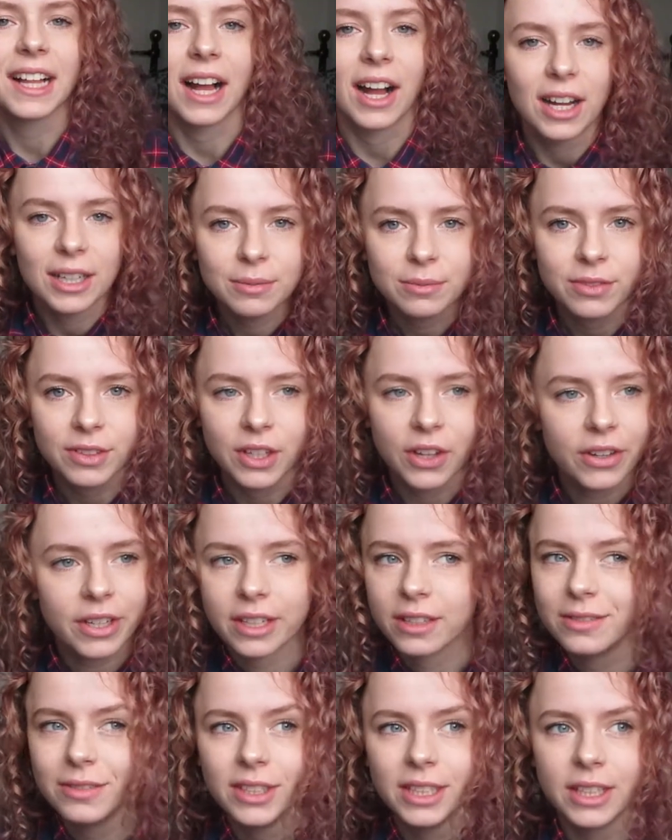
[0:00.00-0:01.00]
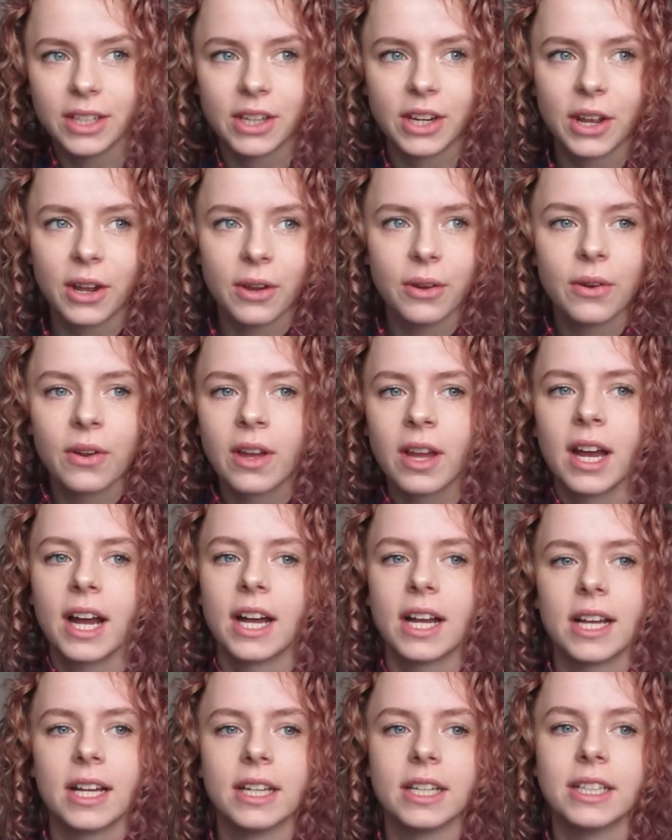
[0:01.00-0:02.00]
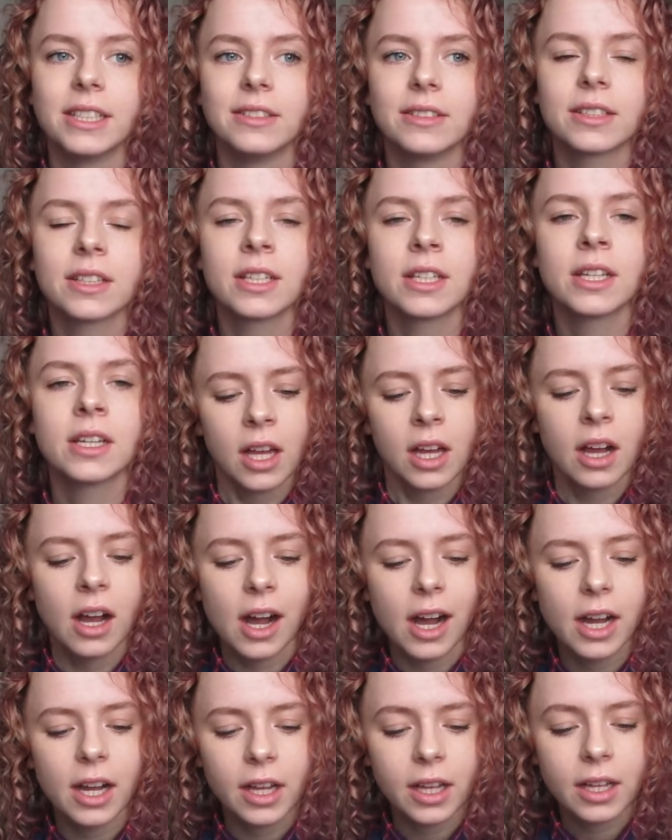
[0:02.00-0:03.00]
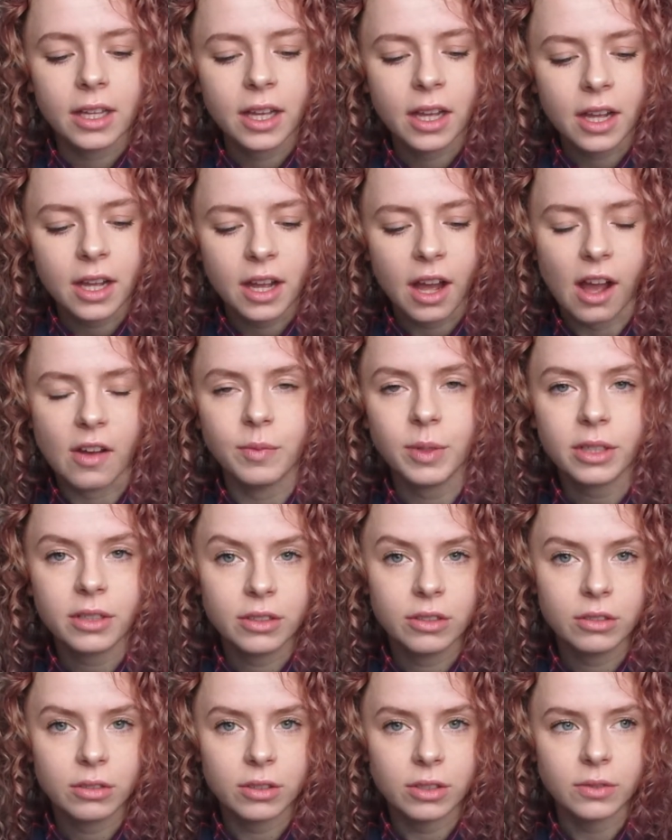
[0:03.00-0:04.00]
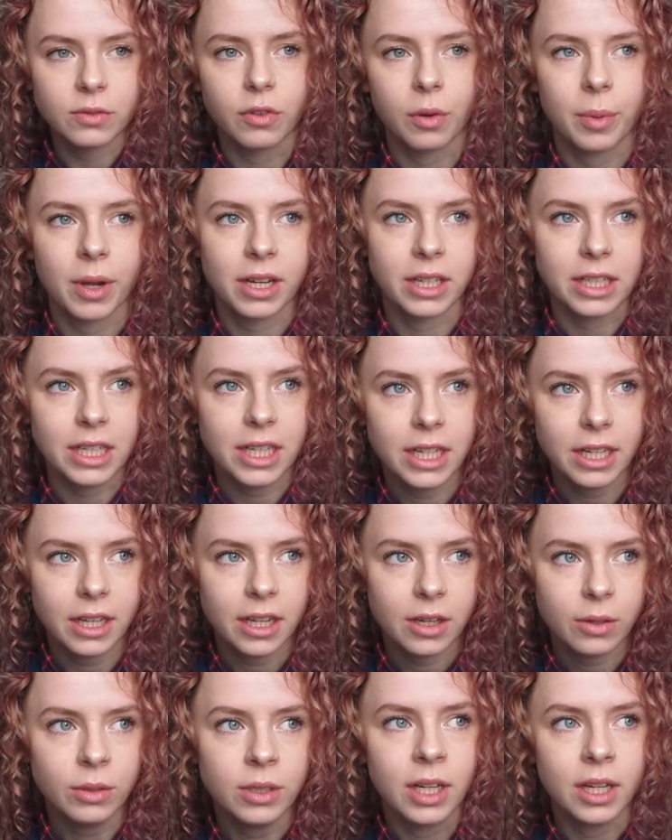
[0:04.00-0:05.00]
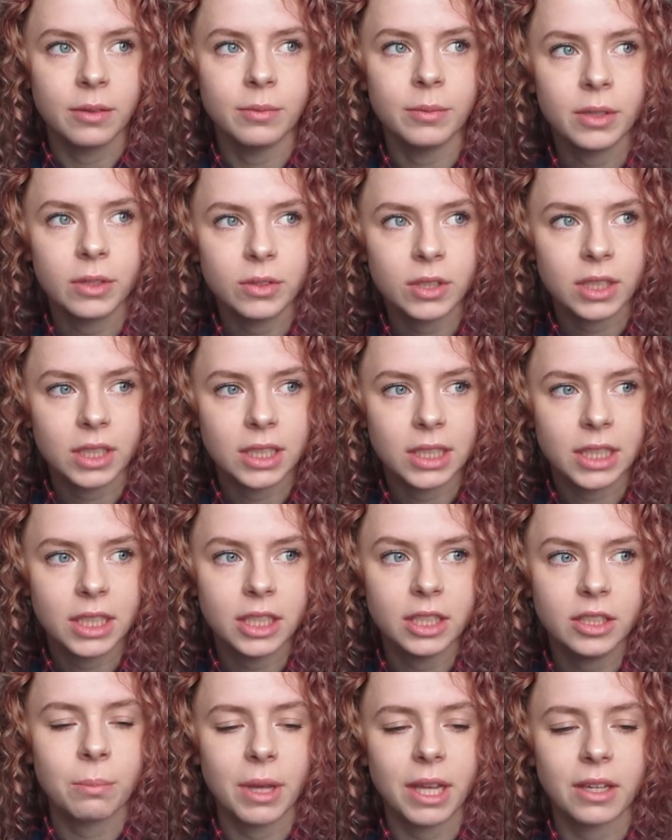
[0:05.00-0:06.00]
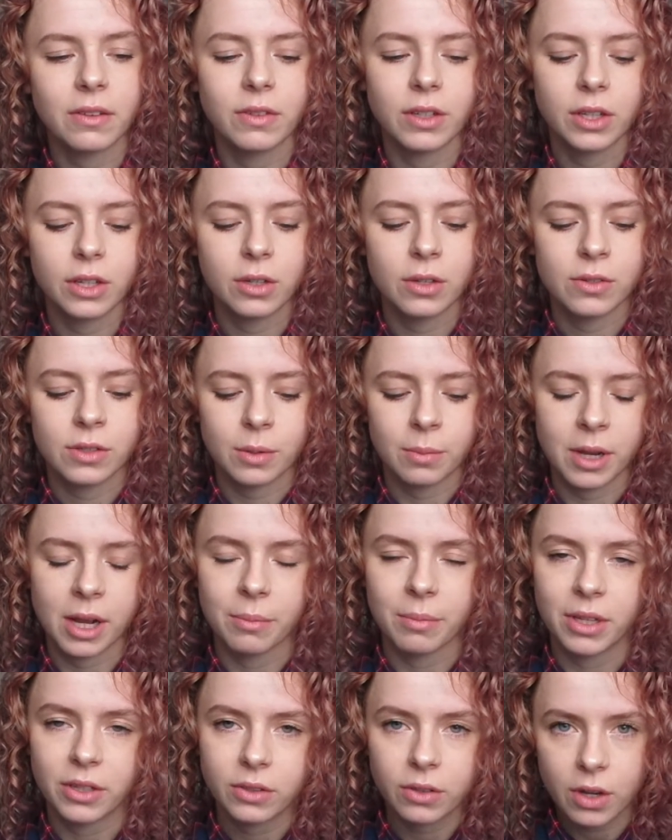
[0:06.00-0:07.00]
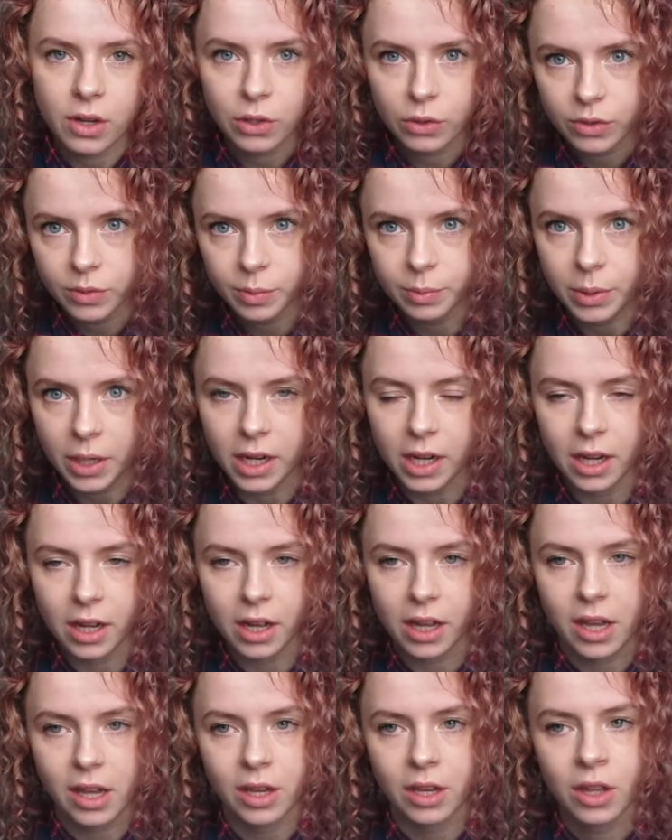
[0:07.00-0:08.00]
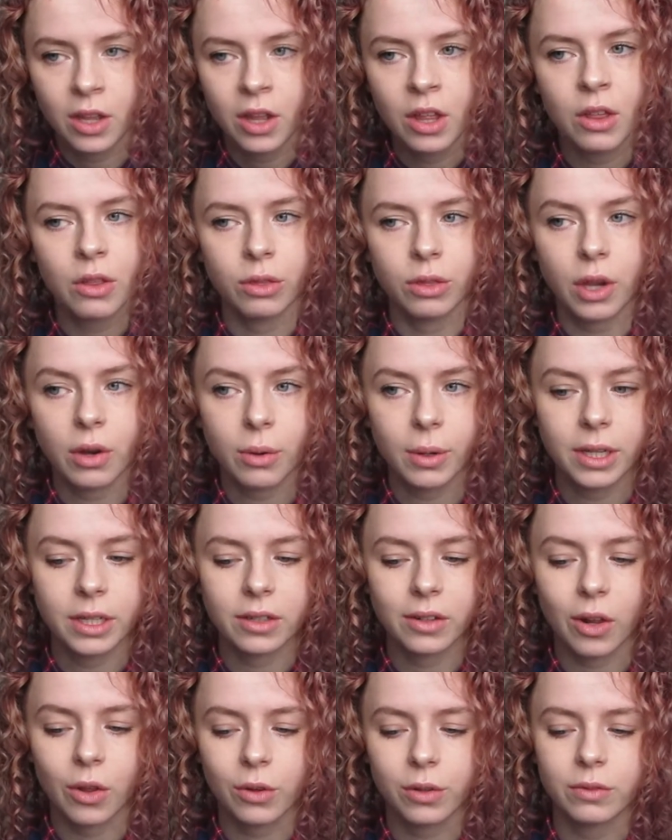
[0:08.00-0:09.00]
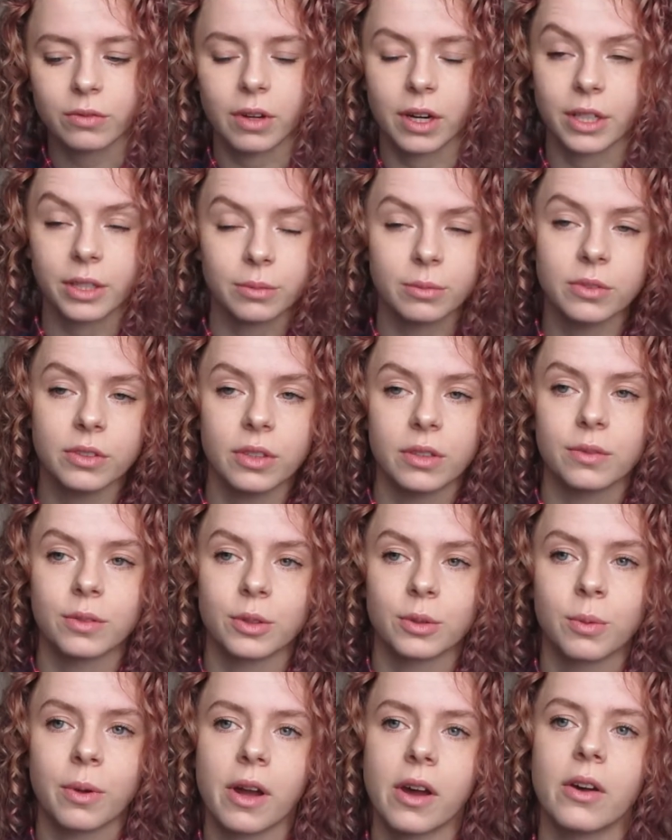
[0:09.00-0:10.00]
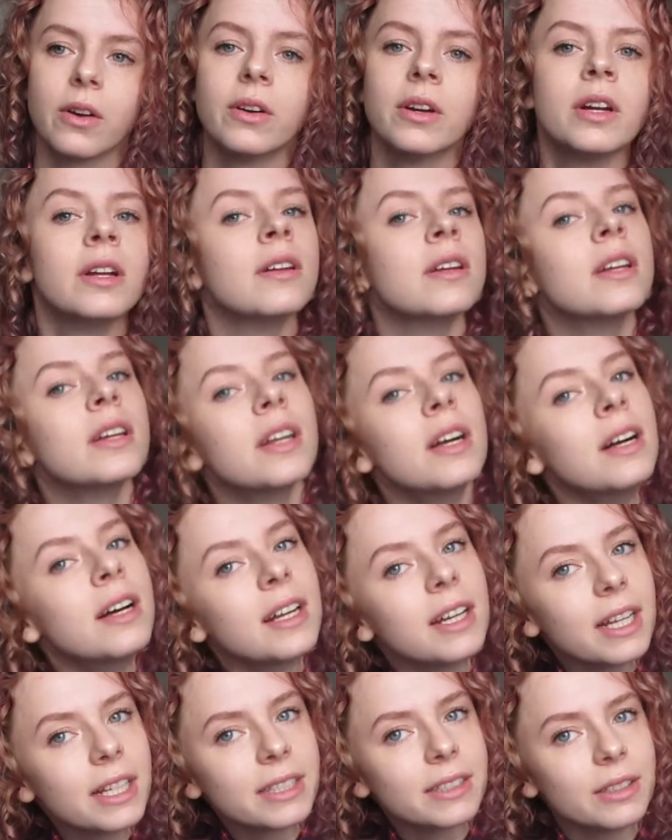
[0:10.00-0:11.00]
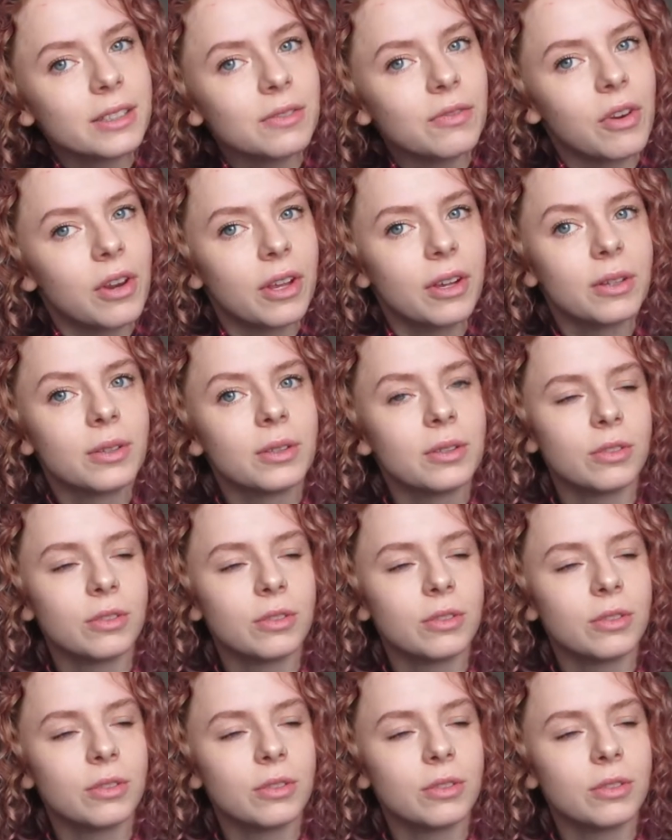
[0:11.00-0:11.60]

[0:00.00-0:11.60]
I'm Ffion, if you didn't know, and I have been on YouTube for about a year now. I mostly make videos about mental health, but I throw in a lot of random stuff as well, like this video.